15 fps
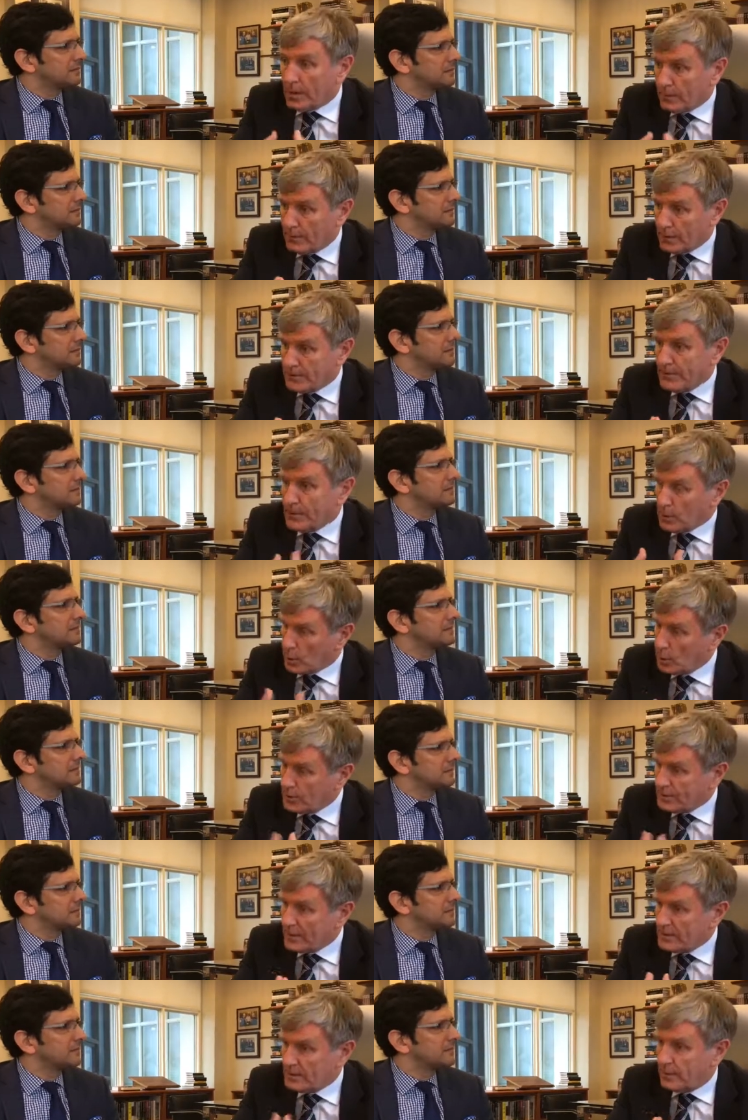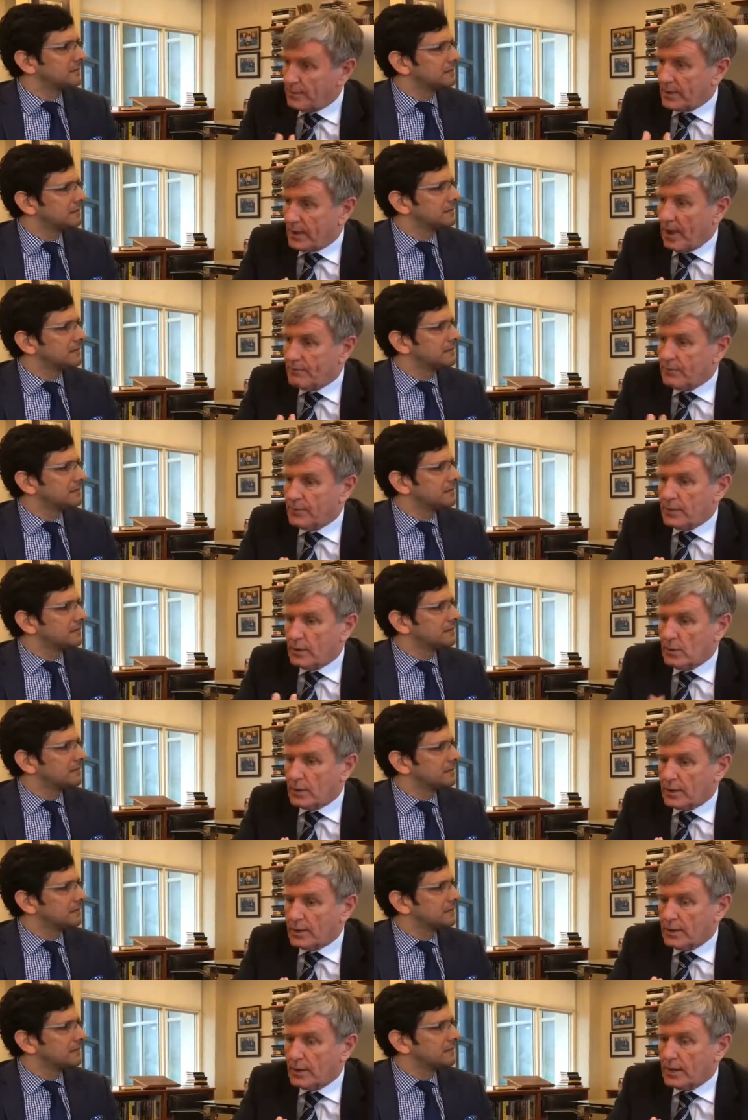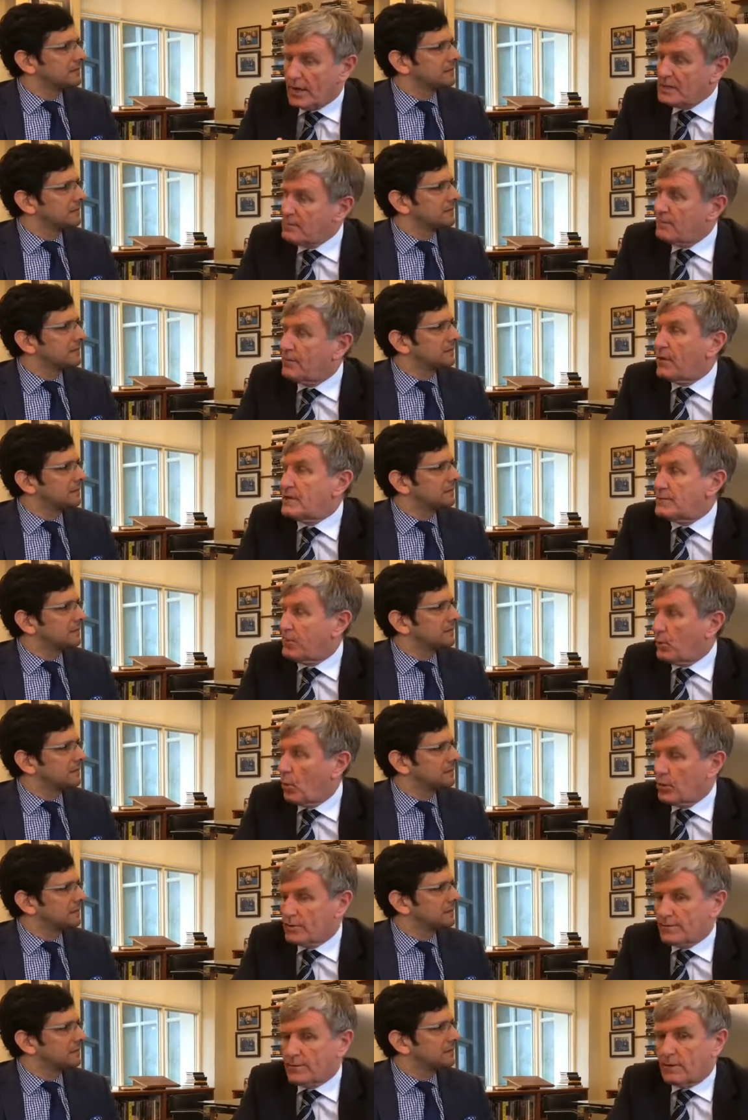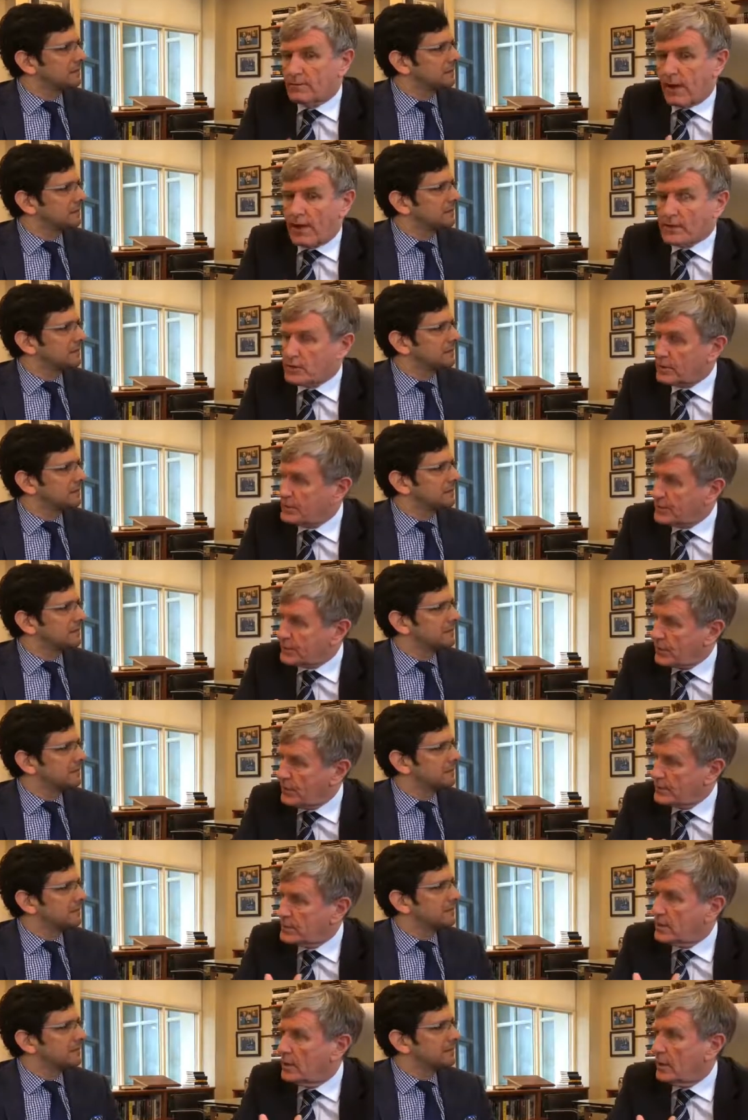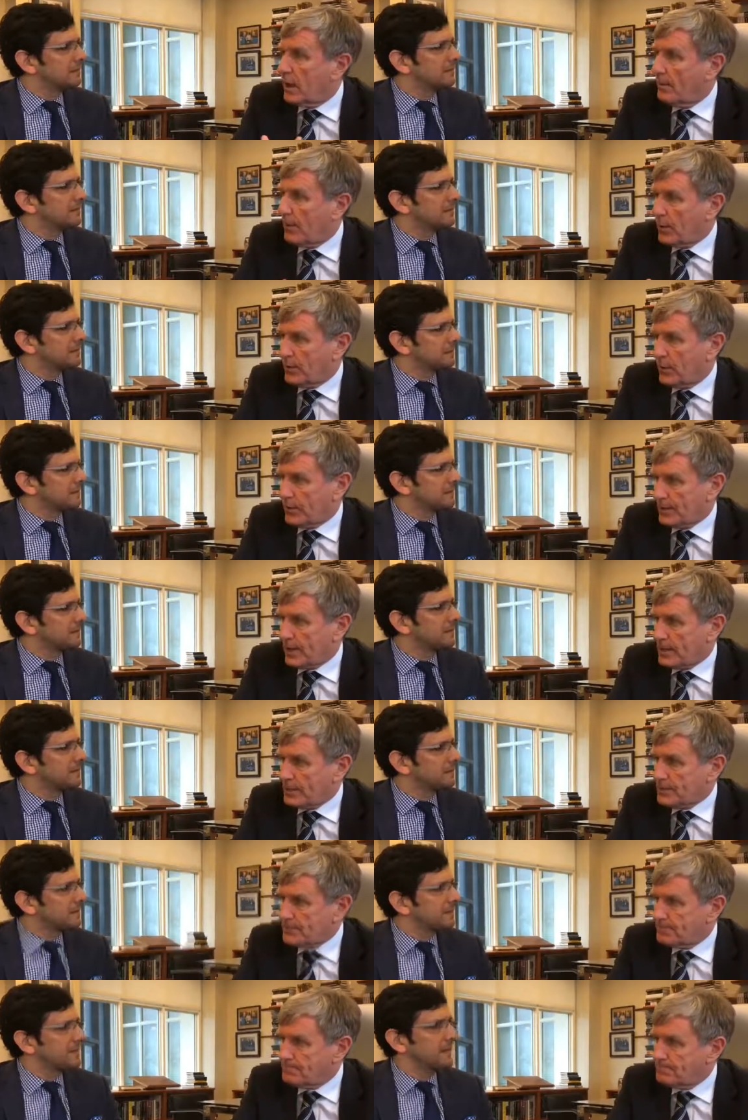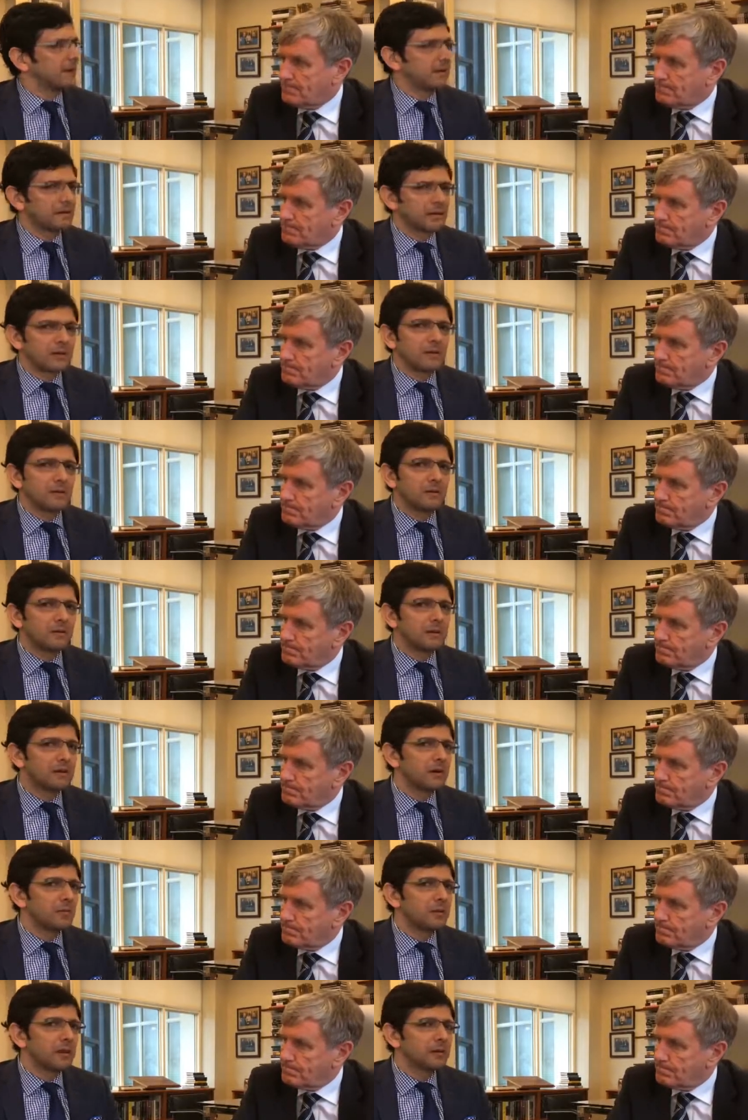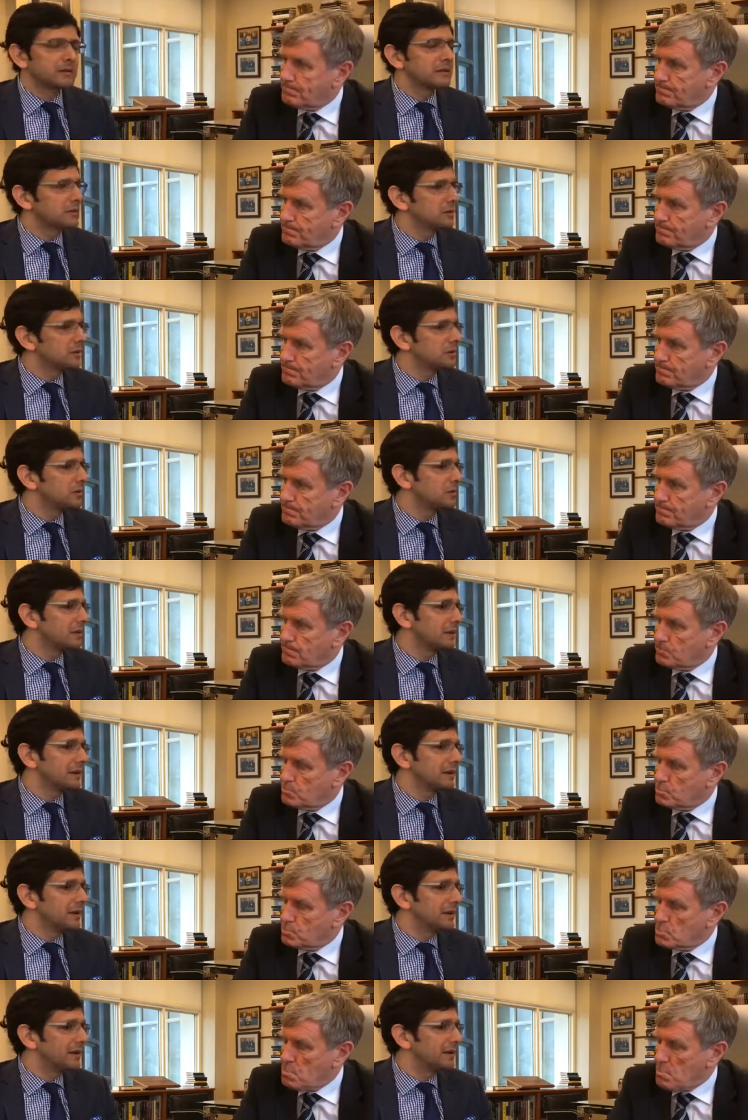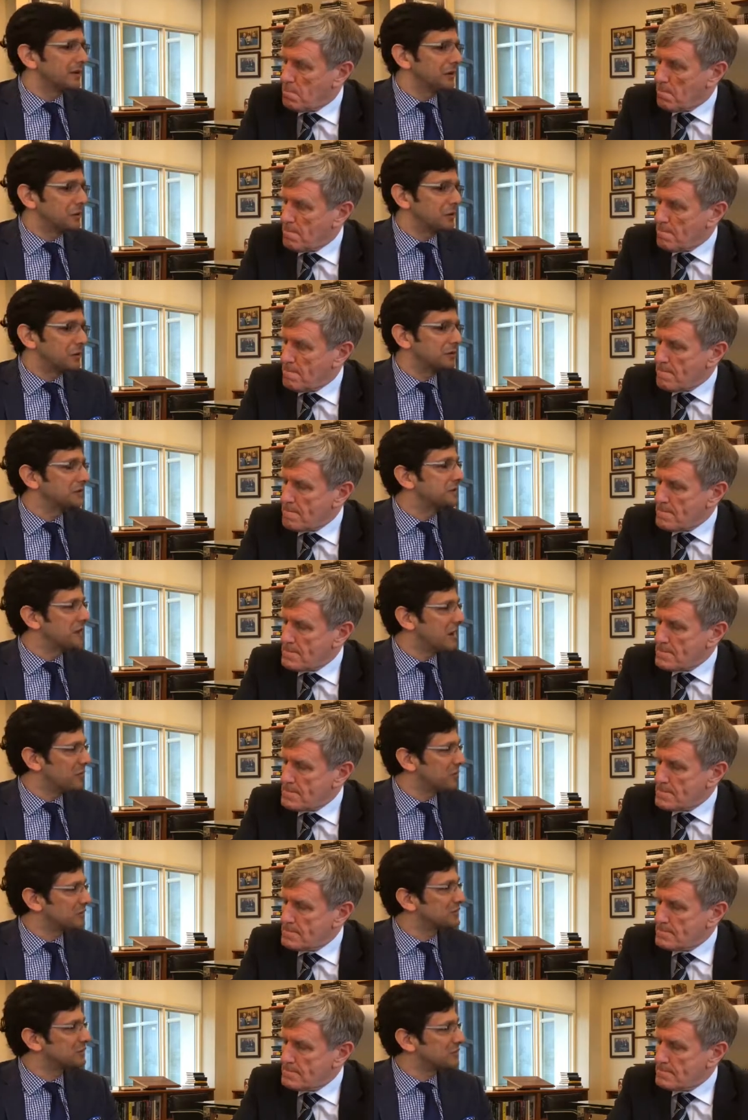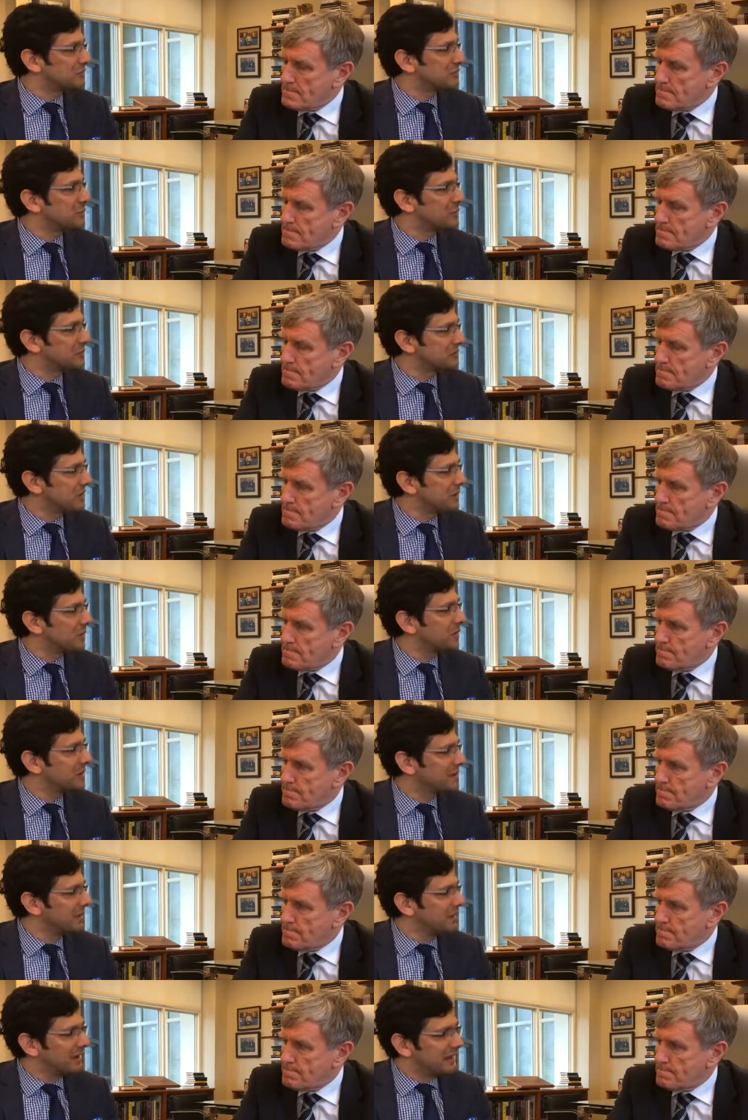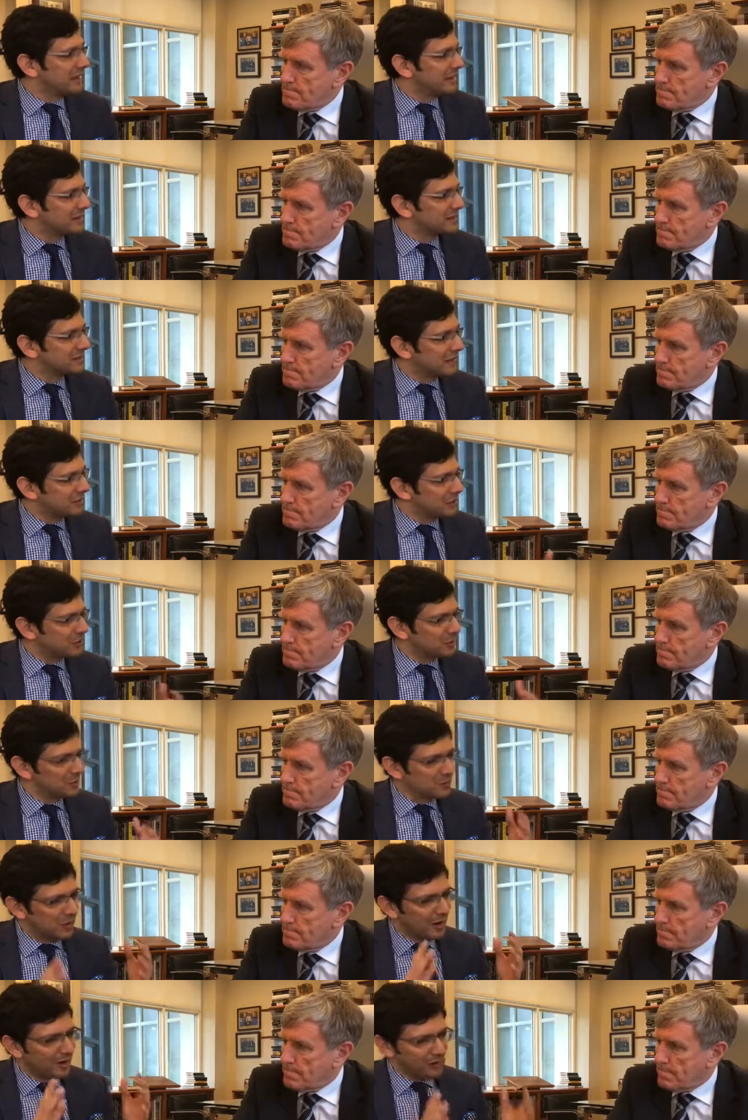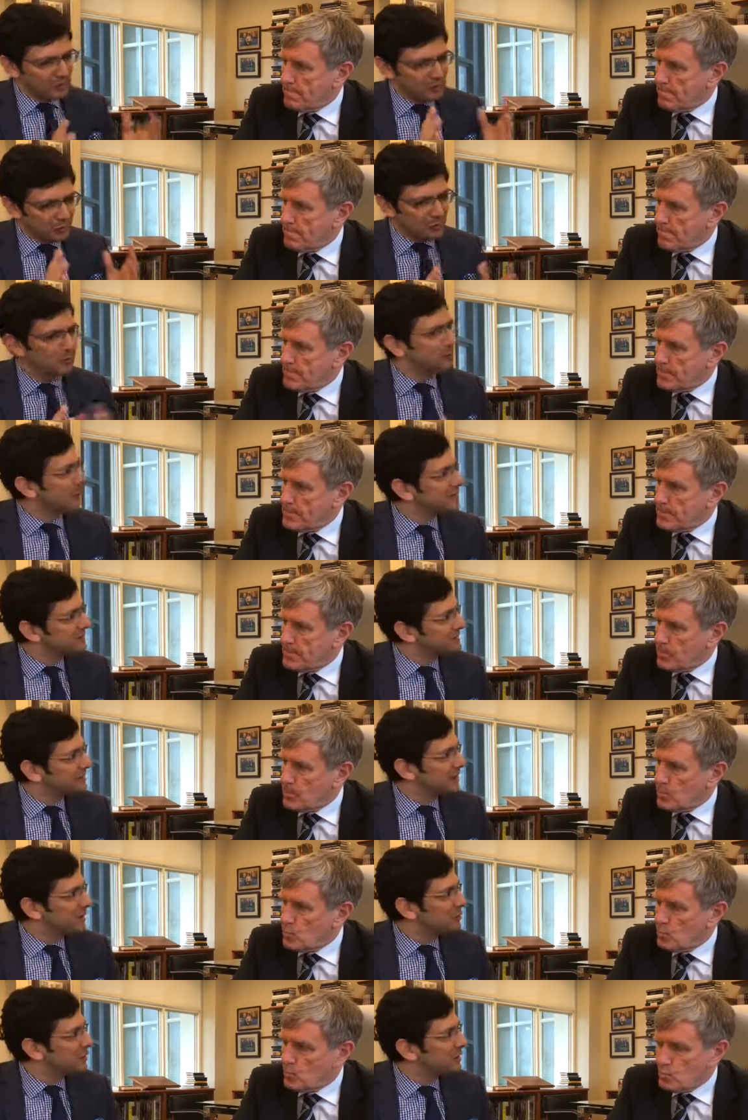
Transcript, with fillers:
Speaker 1: Commission that negotiates on behalf of the Union has been very supportive of Irish concerns about Northern Ireland. Okay.
Speaker 2: Well, complex issue, and you know, we'll see how this rolls out. Let's get you to the present time. You're